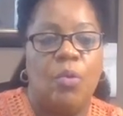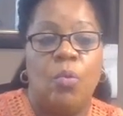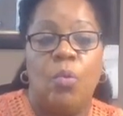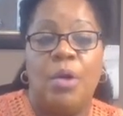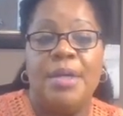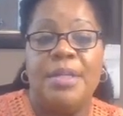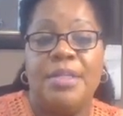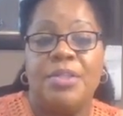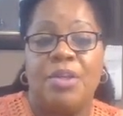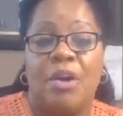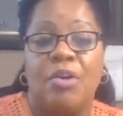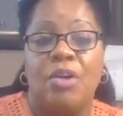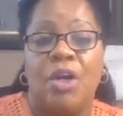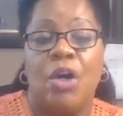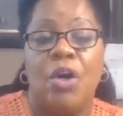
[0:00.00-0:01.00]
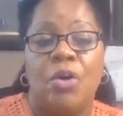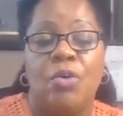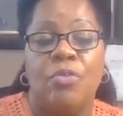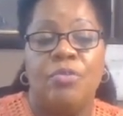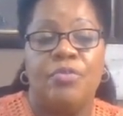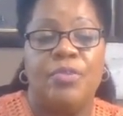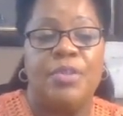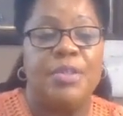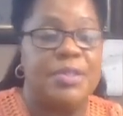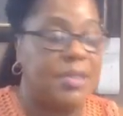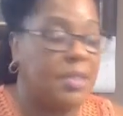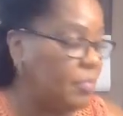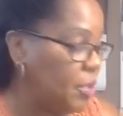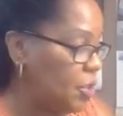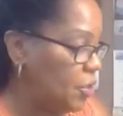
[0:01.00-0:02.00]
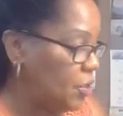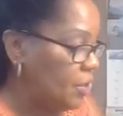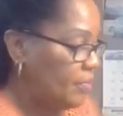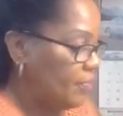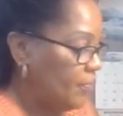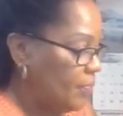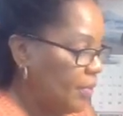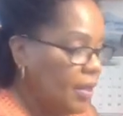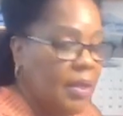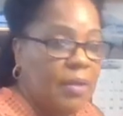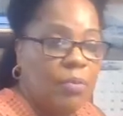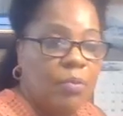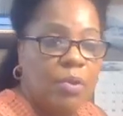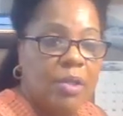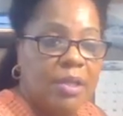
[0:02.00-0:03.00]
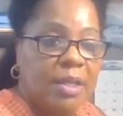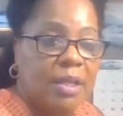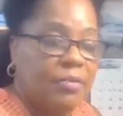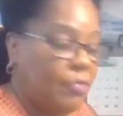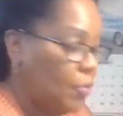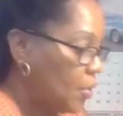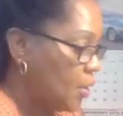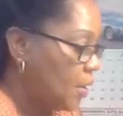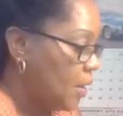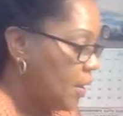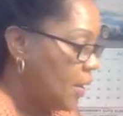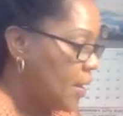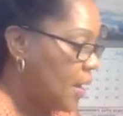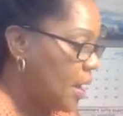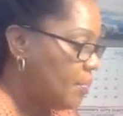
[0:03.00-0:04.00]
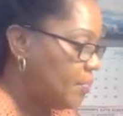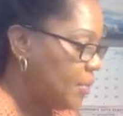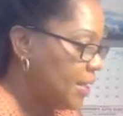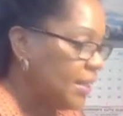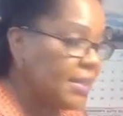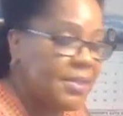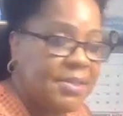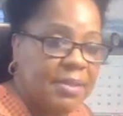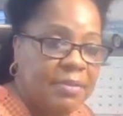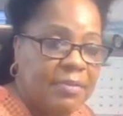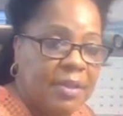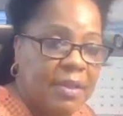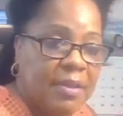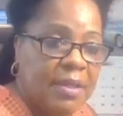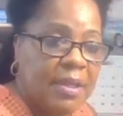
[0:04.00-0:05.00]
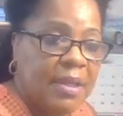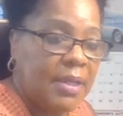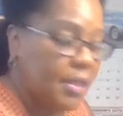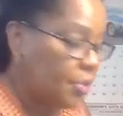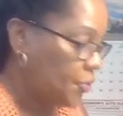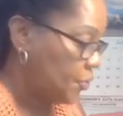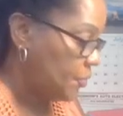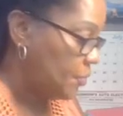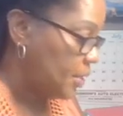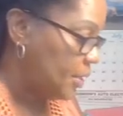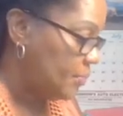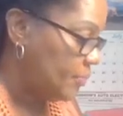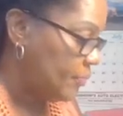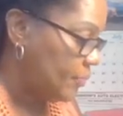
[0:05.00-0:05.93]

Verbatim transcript: what is our code for this admission? We're looking for comprehensive history.